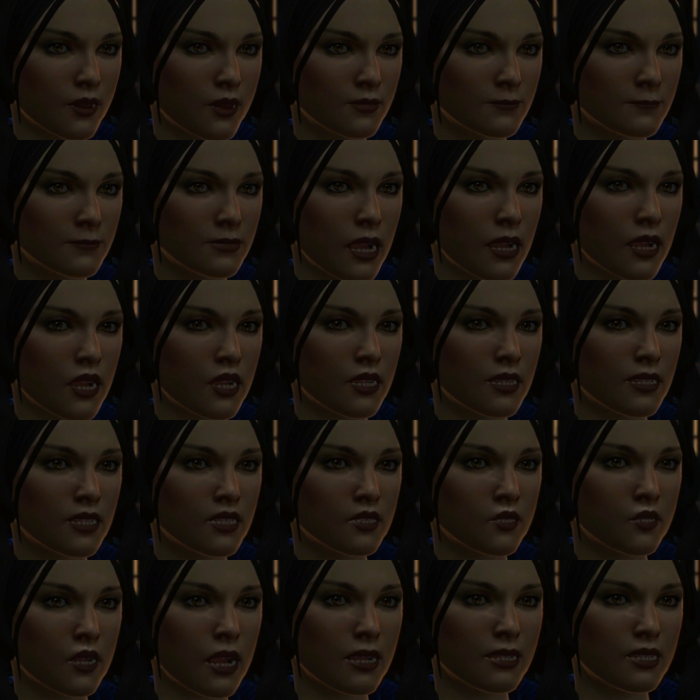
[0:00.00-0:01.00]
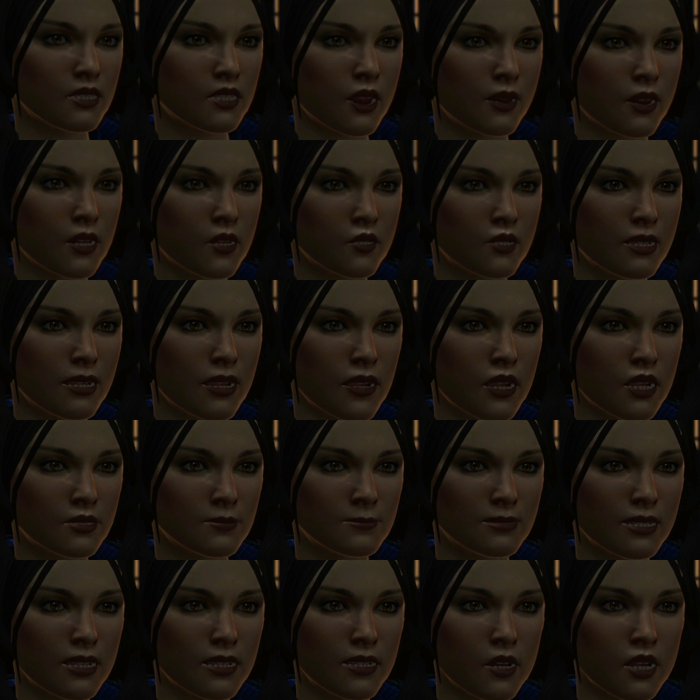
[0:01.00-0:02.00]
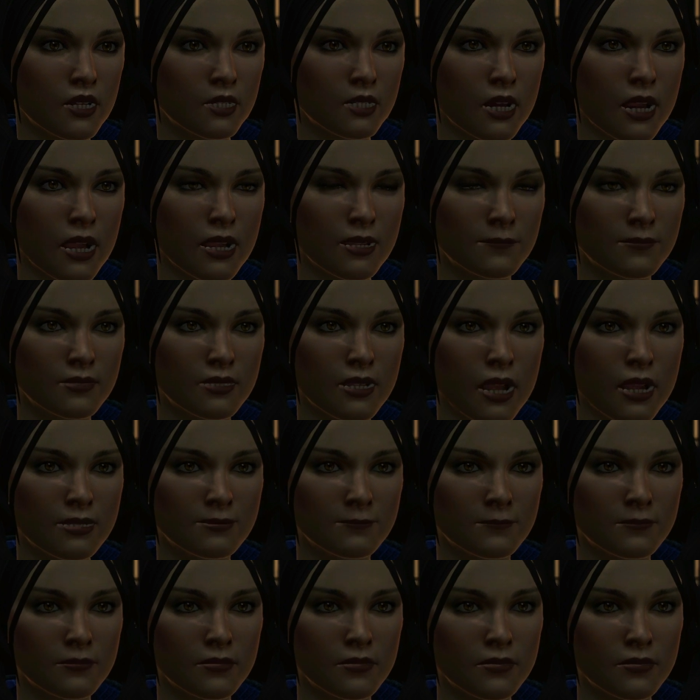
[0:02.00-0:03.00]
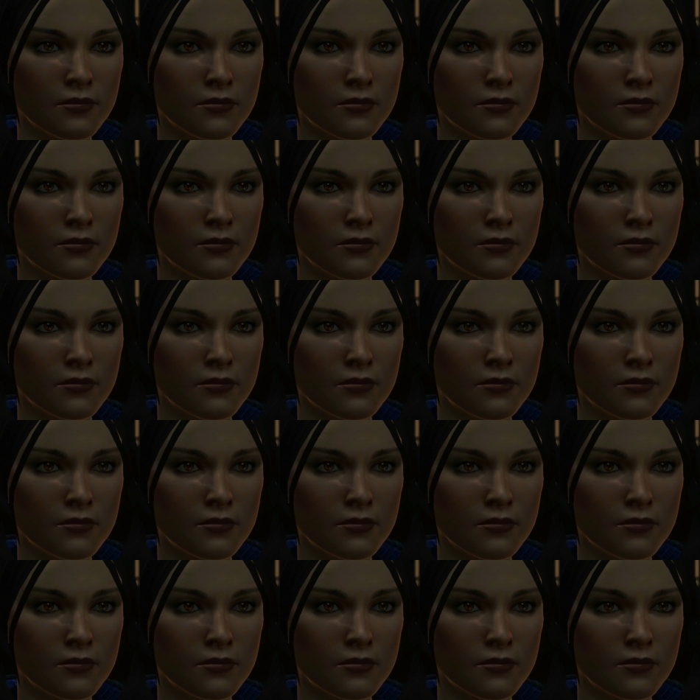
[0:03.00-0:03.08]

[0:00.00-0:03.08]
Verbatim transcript: The Maker is wiser than we can be in a lifetime.